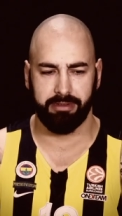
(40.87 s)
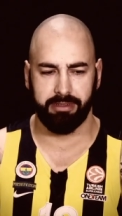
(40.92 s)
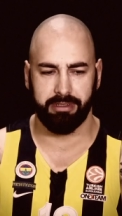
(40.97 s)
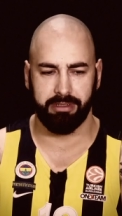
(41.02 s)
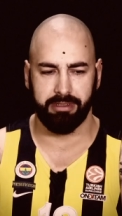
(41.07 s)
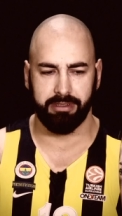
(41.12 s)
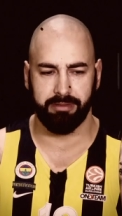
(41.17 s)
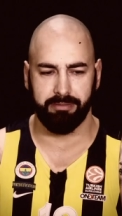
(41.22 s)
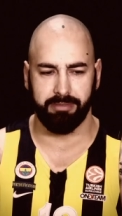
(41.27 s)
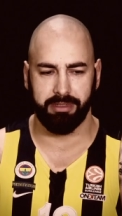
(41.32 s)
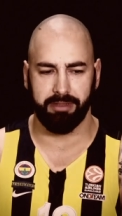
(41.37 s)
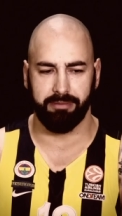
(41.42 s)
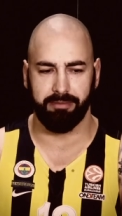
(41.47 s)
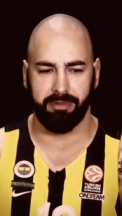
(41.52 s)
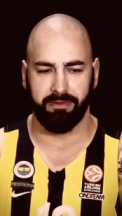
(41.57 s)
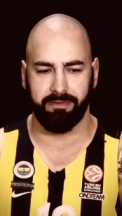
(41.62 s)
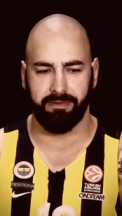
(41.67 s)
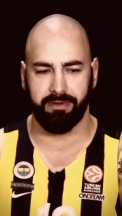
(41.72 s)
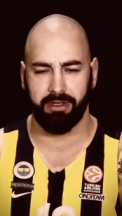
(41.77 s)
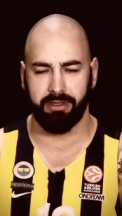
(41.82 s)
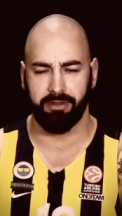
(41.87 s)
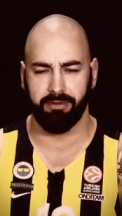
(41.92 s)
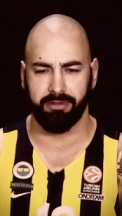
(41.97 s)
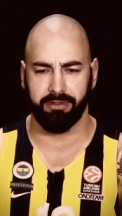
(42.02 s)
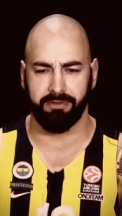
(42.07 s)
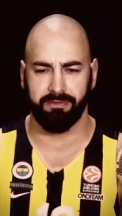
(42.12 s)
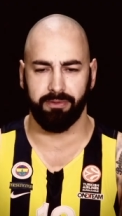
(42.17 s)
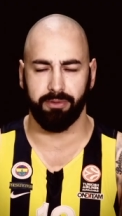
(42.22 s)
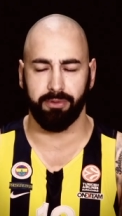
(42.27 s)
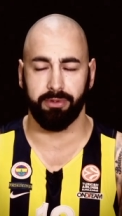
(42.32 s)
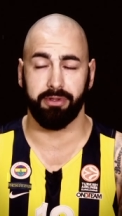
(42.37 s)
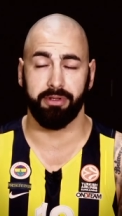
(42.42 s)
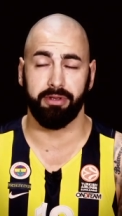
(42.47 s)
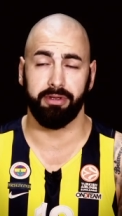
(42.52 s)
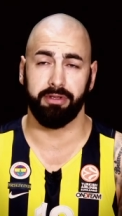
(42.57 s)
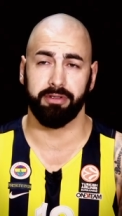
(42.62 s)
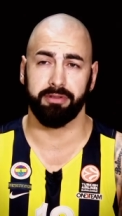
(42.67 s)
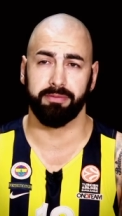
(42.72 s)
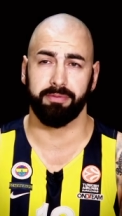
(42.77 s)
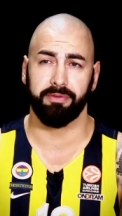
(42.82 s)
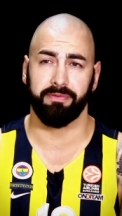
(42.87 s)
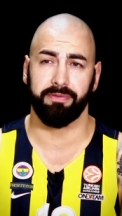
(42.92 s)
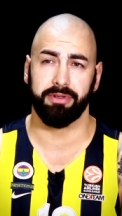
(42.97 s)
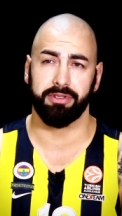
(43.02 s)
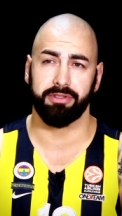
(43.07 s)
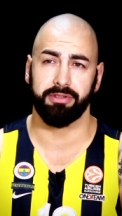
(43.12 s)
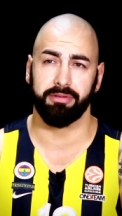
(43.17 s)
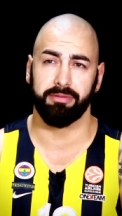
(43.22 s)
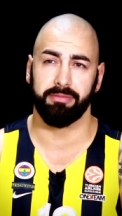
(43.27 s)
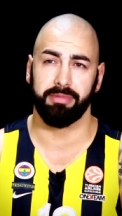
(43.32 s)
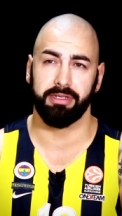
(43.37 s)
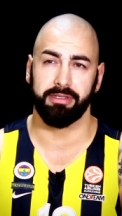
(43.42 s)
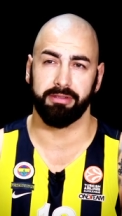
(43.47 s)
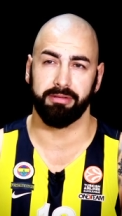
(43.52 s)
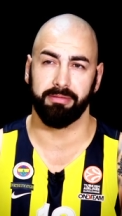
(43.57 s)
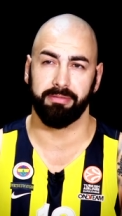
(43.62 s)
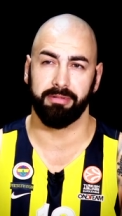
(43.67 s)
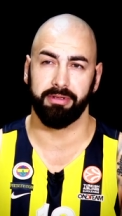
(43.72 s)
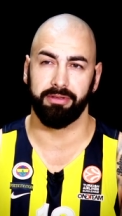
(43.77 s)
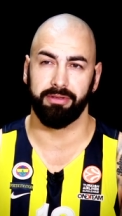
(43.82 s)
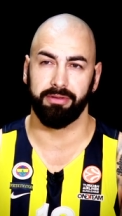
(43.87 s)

uh, but my father was 14 years professional basketball player